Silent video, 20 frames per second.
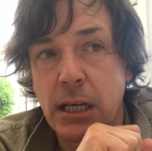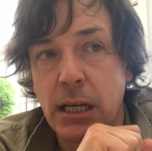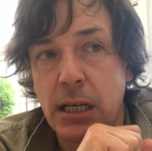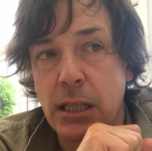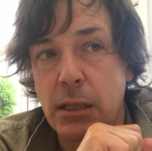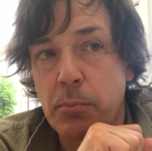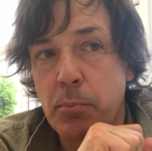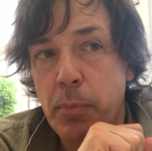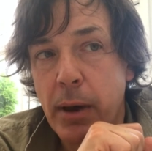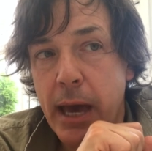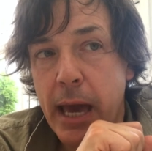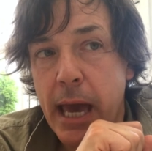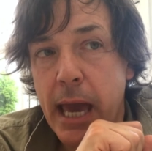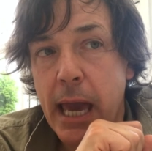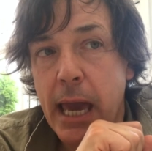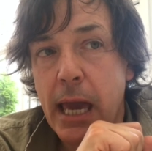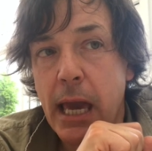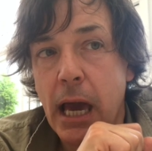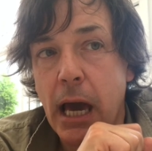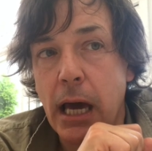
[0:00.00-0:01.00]
and the
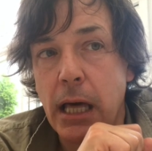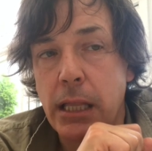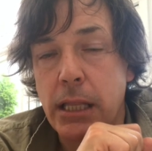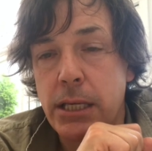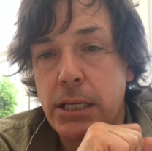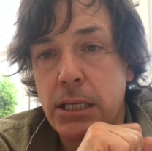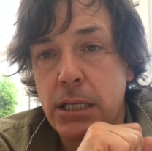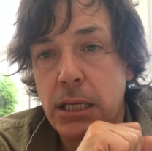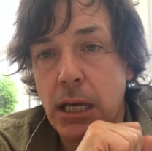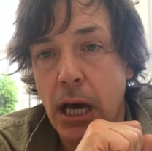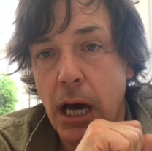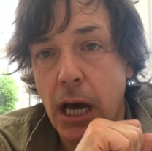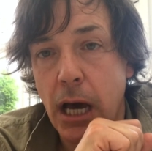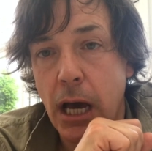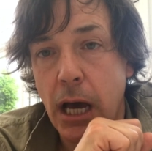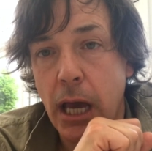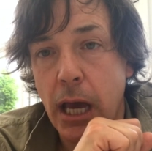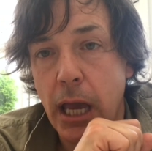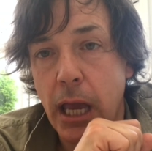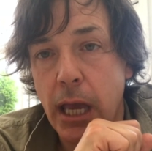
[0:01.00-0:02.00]
bay and the
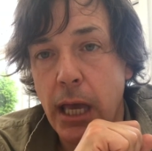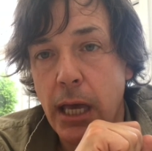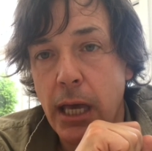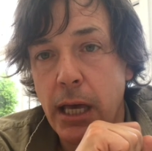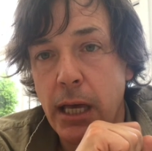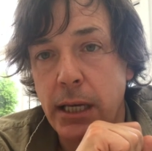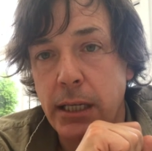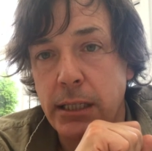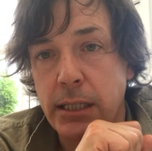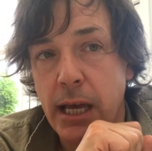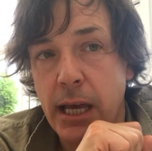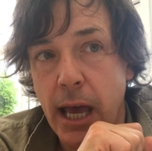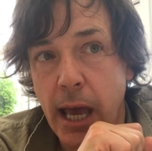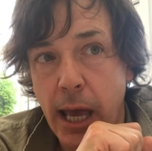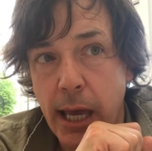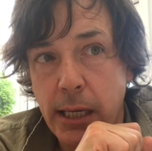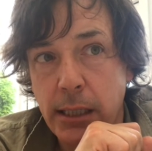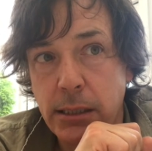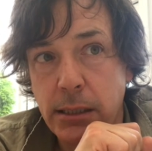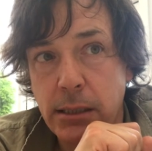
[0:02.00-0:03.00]
sky and
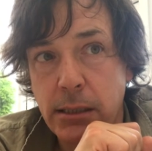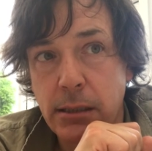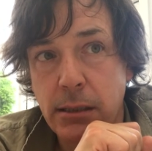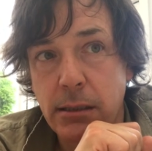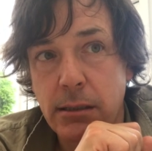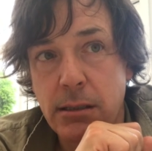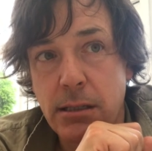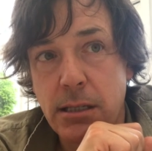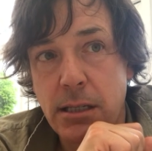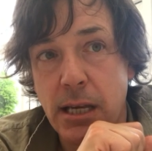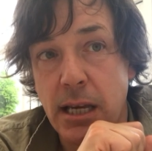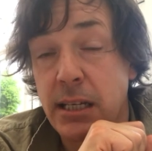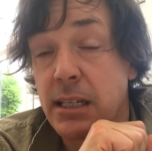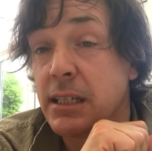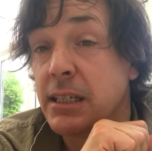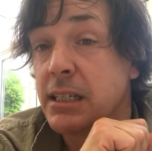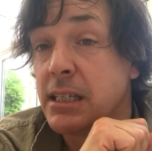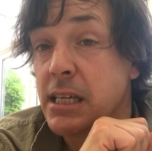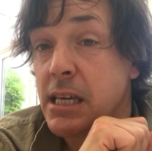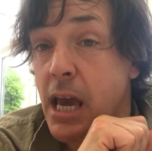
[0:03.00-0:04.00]
hate said
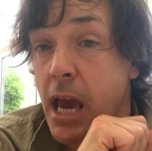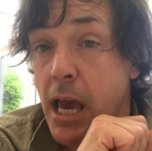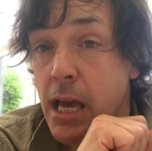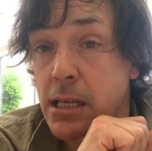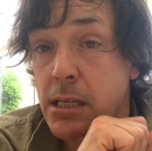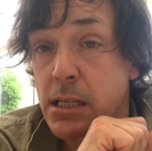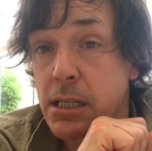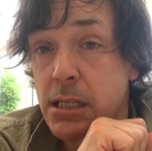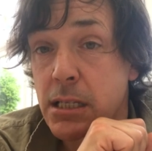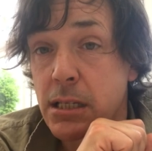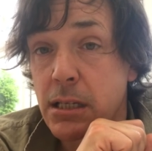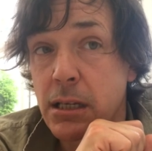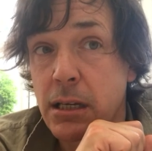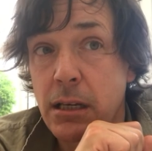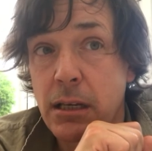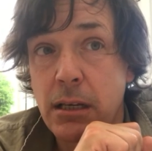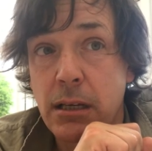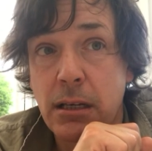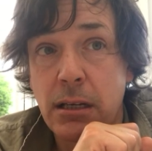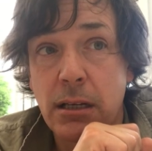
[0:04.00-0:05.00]
yes
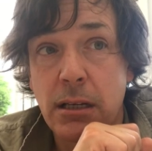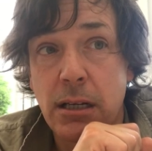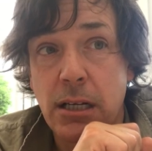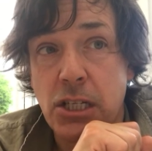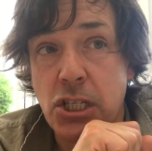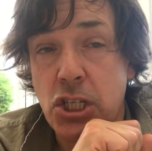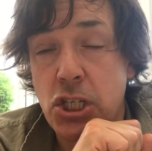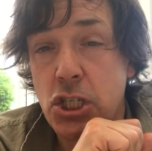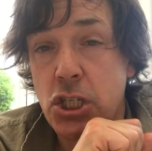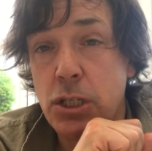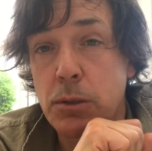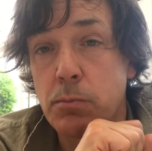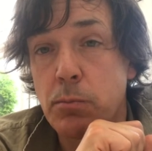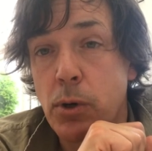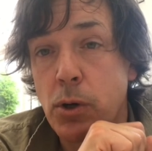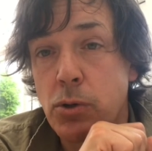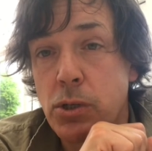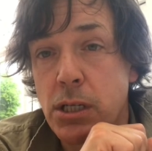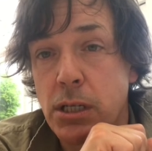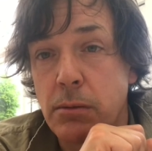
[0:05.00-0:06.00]
and
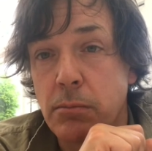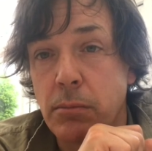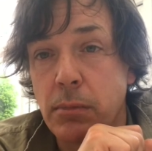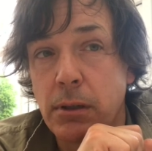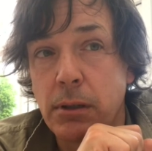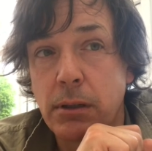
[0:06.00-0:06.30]
smote him